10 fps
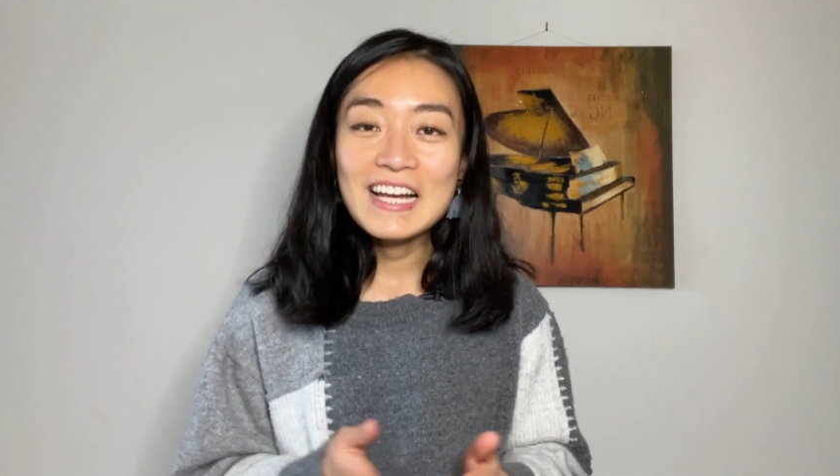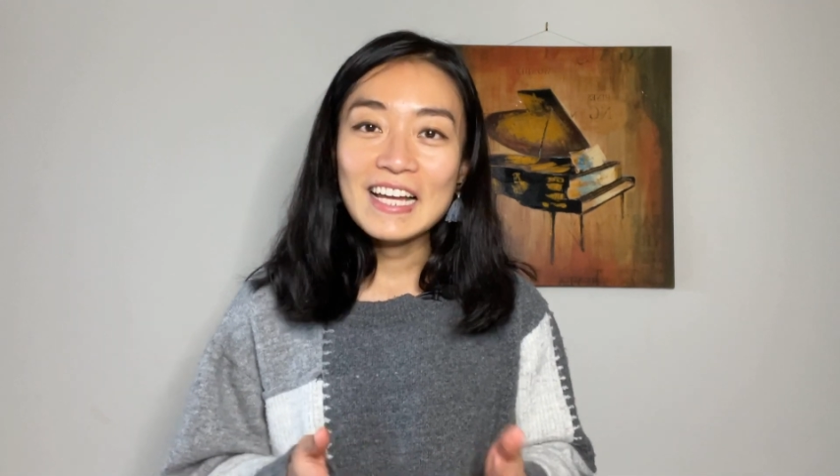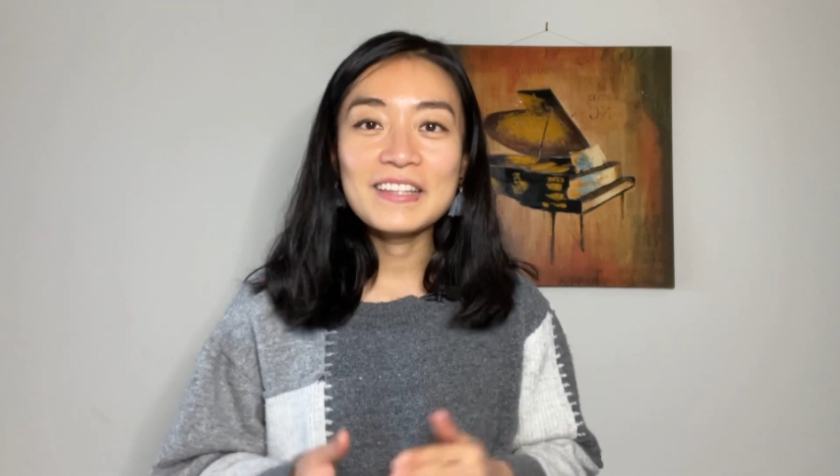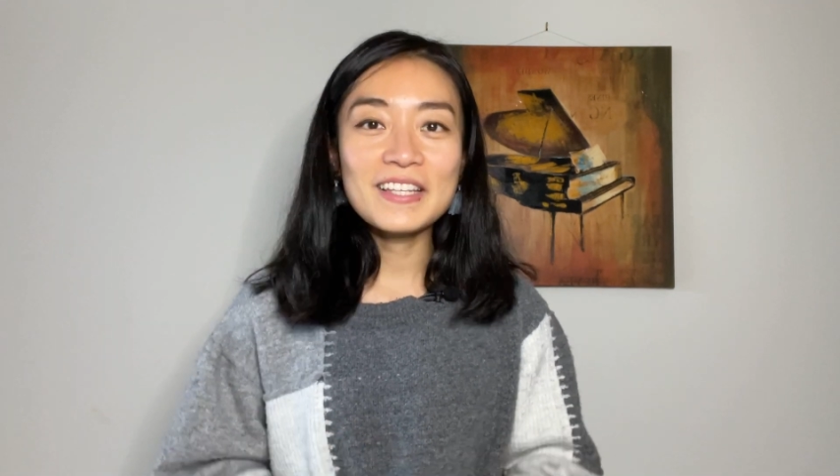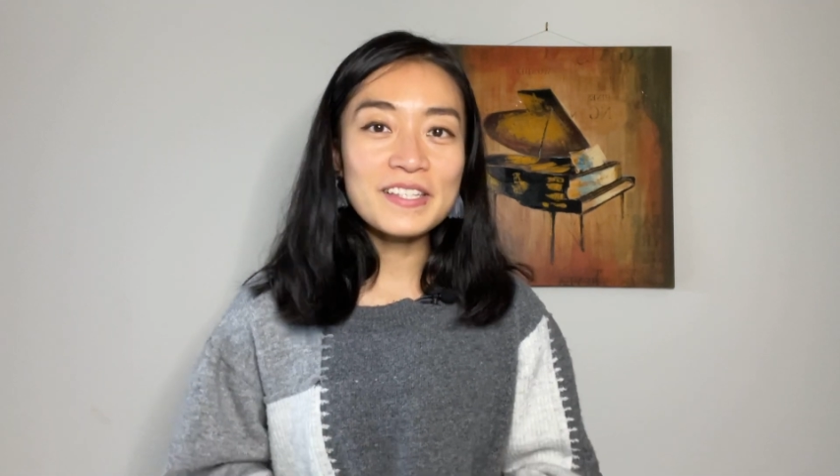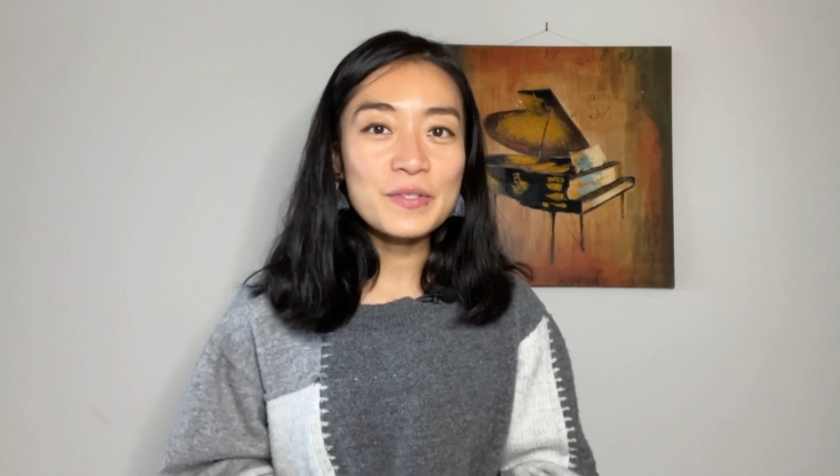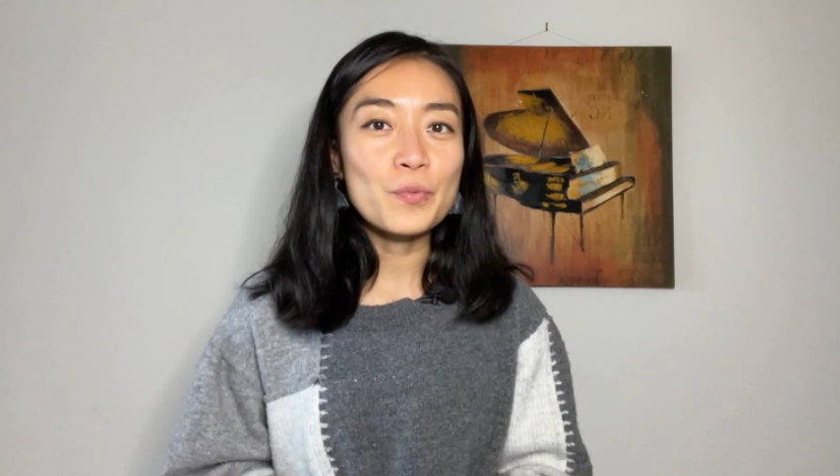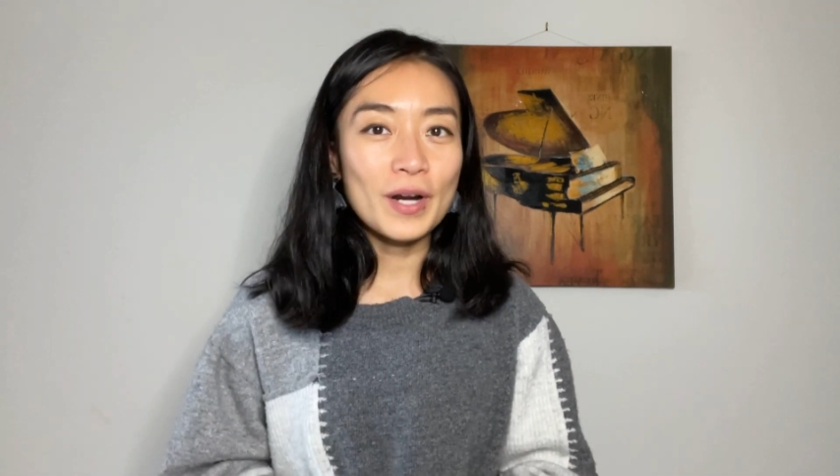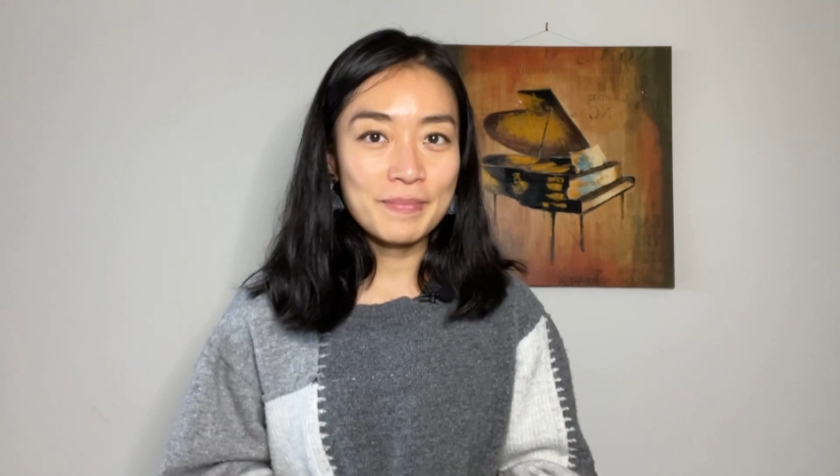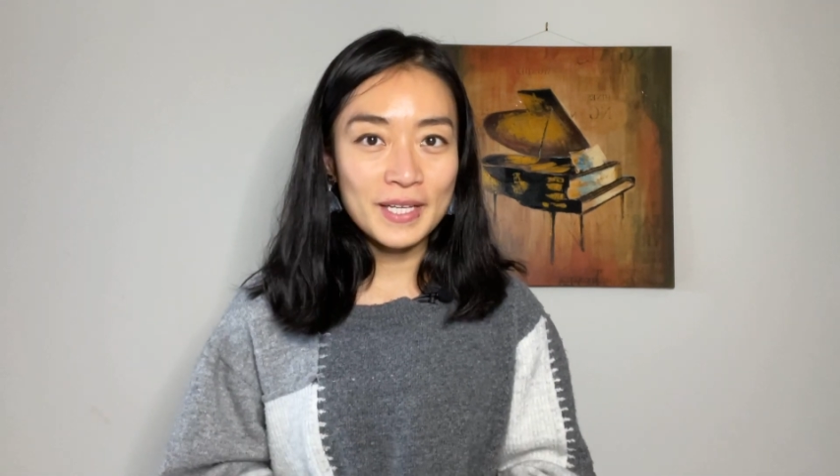And this is
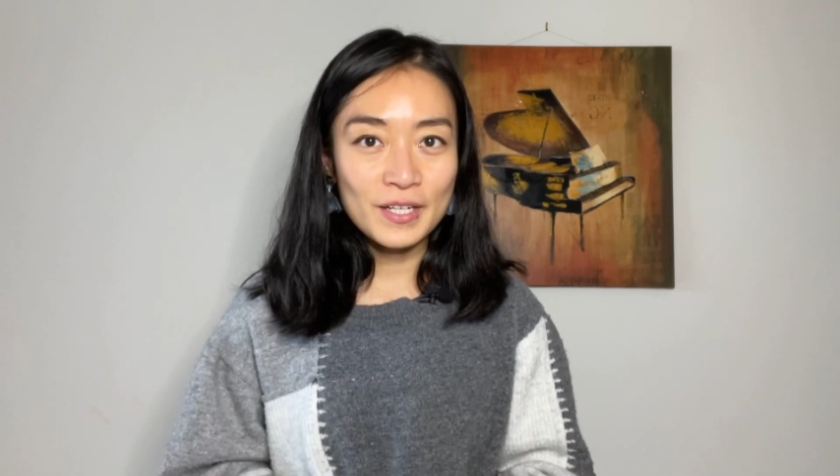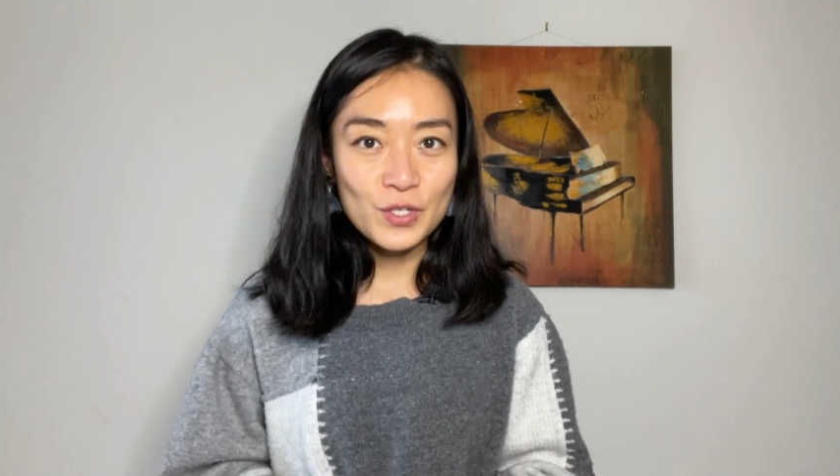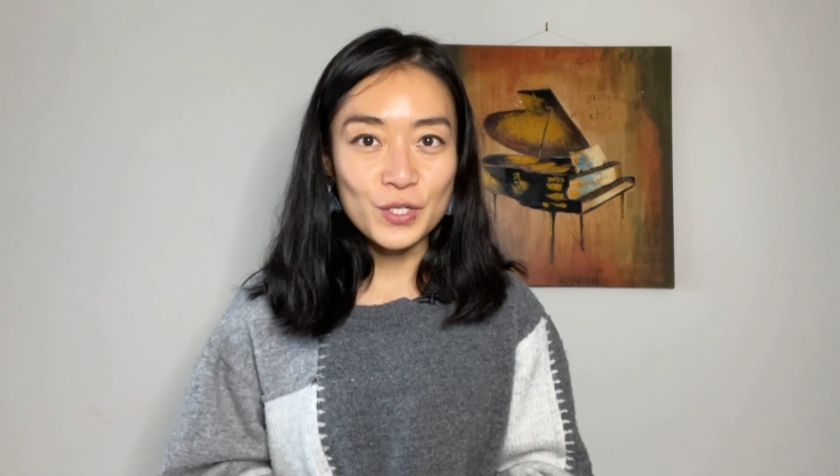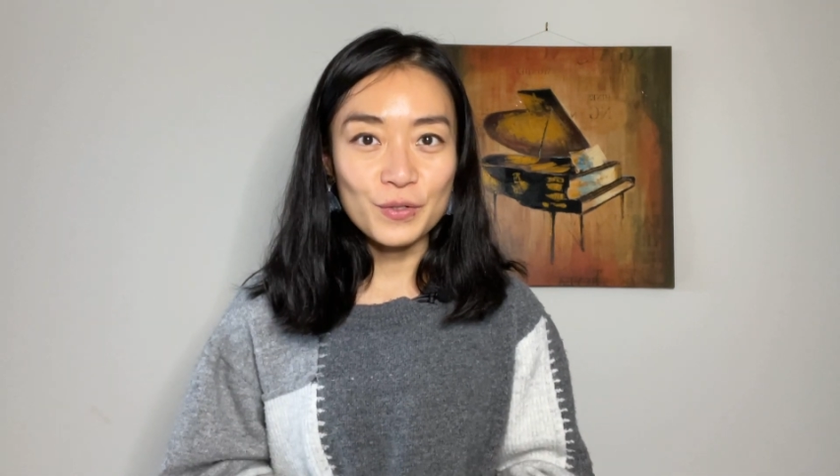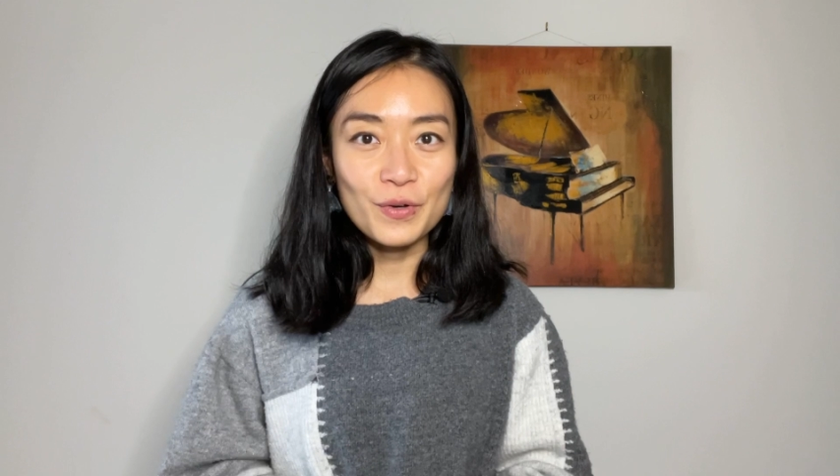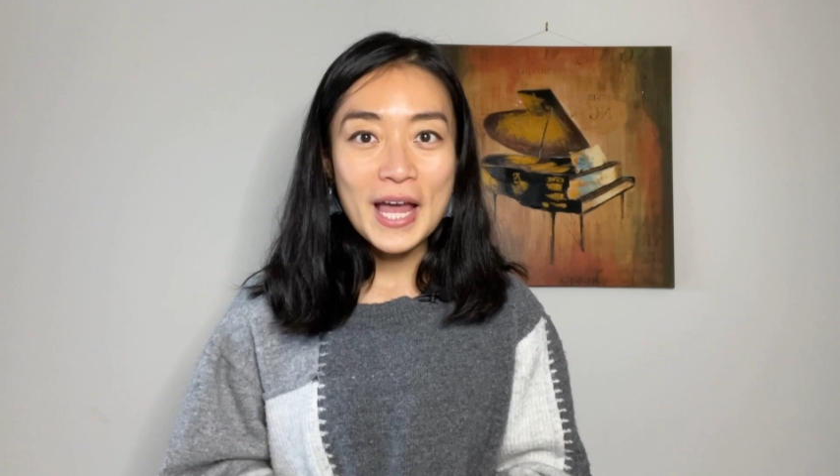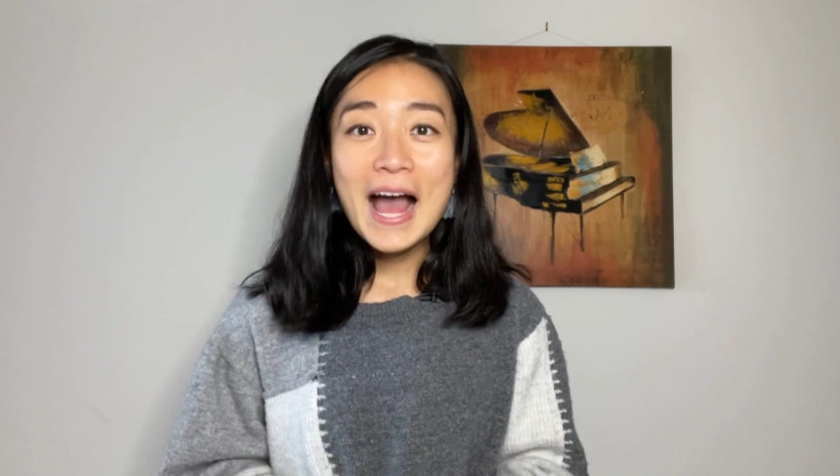what I'm gonna do.